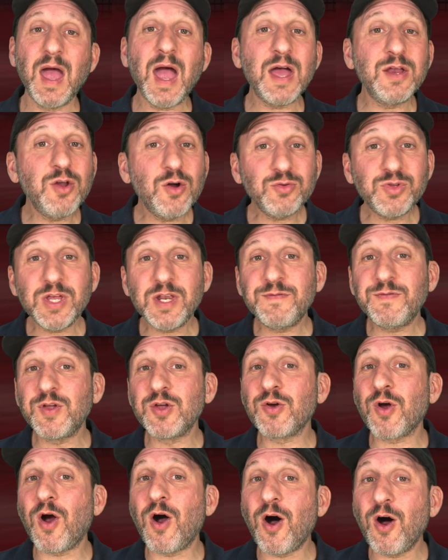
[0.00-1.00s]
And note that if
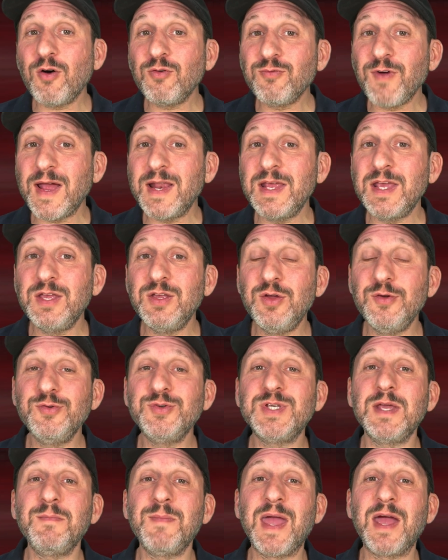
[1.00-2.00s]
you're already
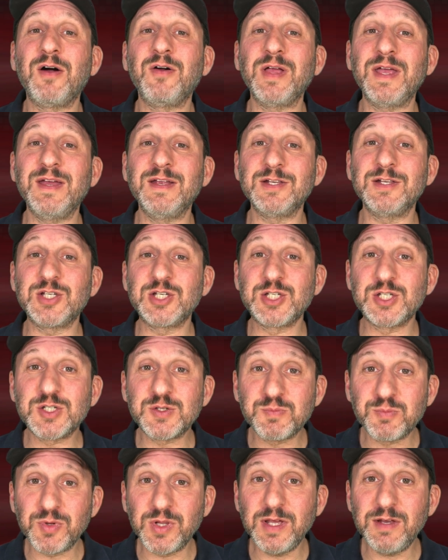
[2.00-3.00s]
using Mail in
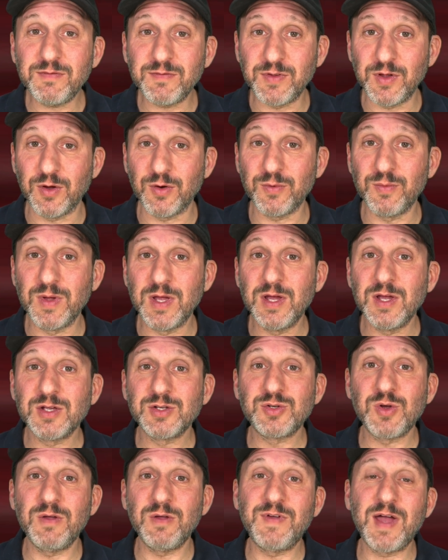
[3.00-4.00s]
split view,
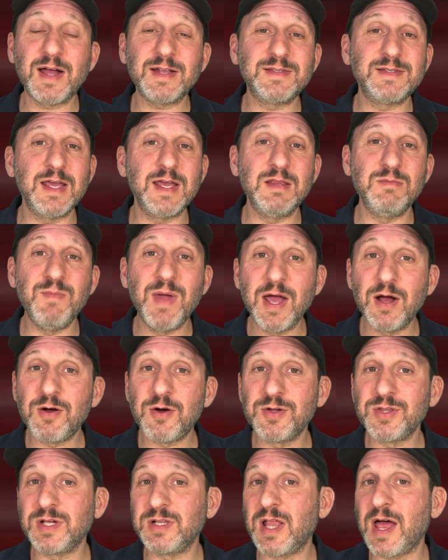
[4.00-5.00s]
so you've got say Mail
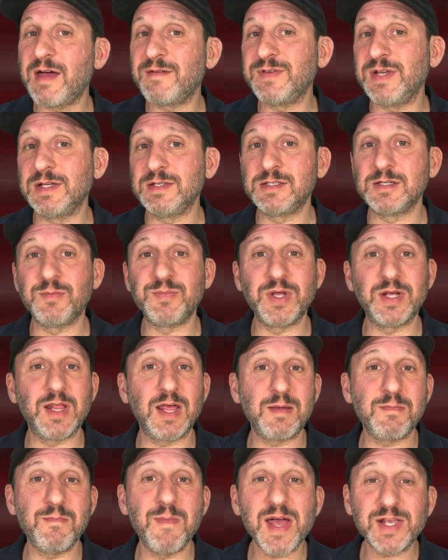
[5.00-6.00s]
on the left and something
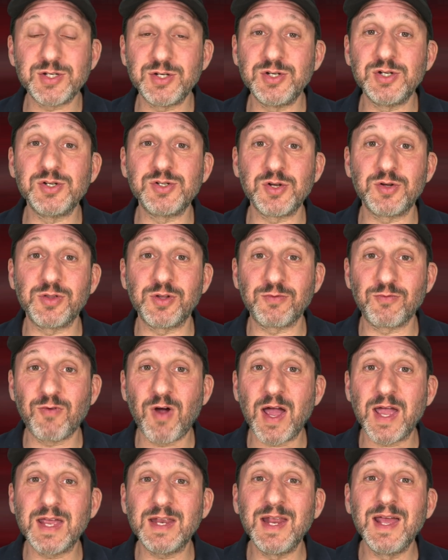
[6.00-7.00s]
like Messages on the
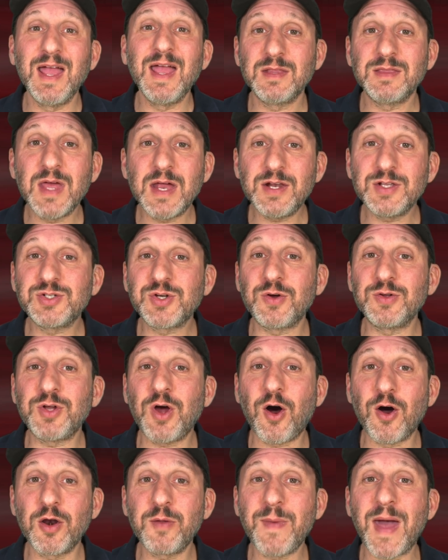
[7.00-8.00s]
right, then it's going
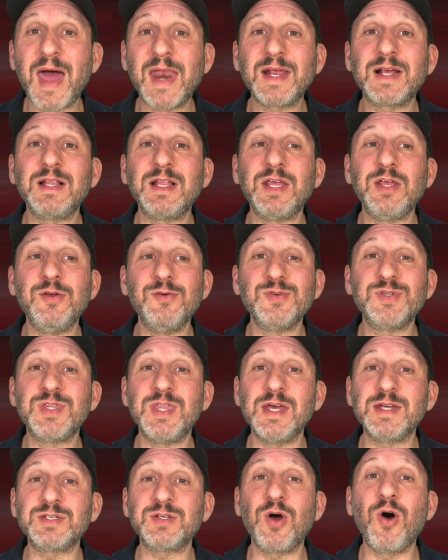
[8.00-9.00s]
to automatically use
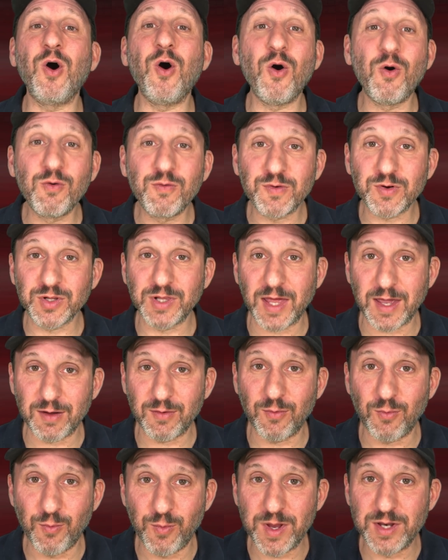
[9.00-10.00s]
this overlay
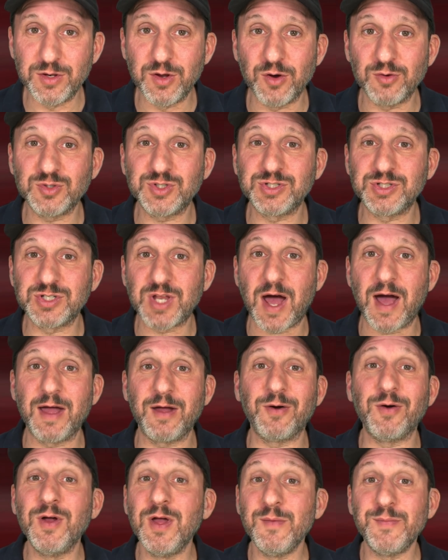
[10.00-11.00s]
window
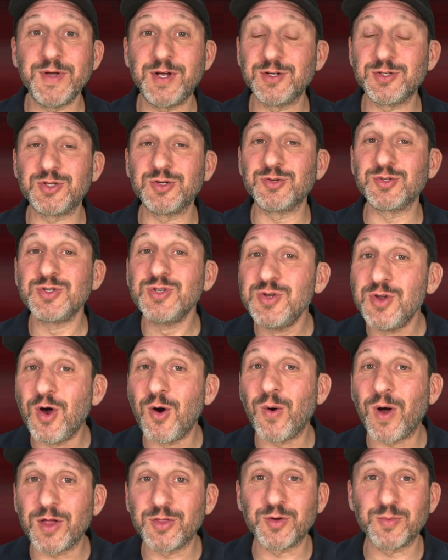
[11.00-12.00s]
style because there's
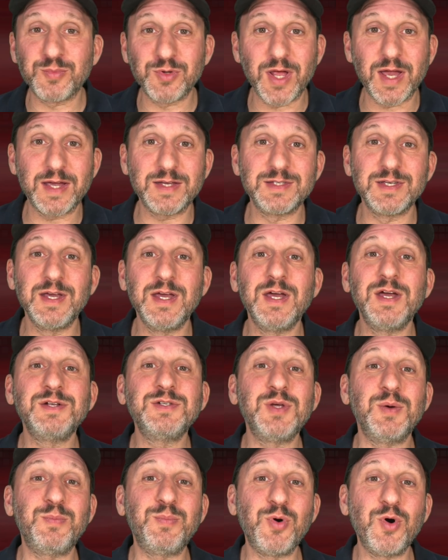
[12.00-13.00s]
no other place
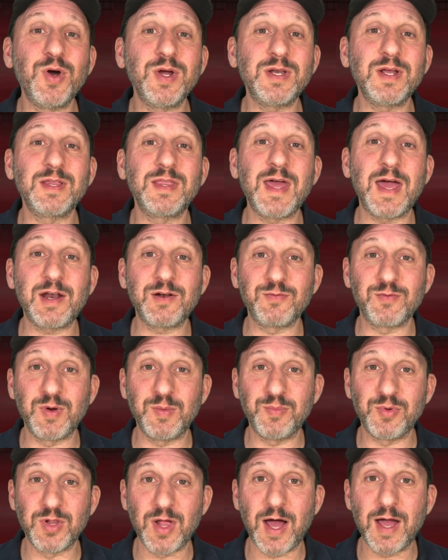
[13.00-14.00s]
to put that
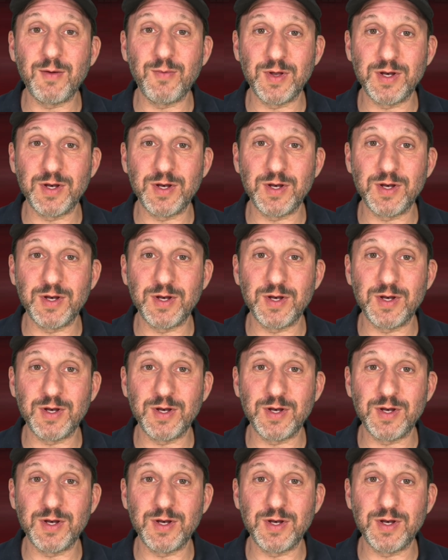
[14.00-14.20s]
reply